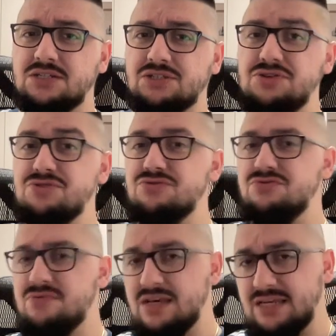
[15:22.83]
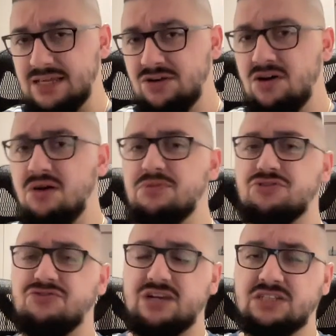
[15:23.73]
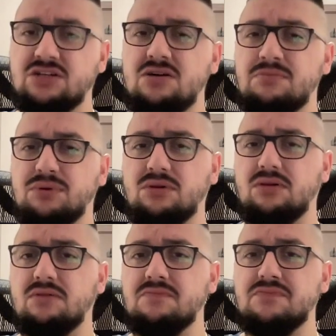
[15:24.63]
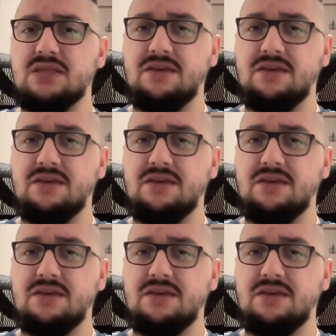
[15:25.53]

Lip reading: So you, in our arbitrary example,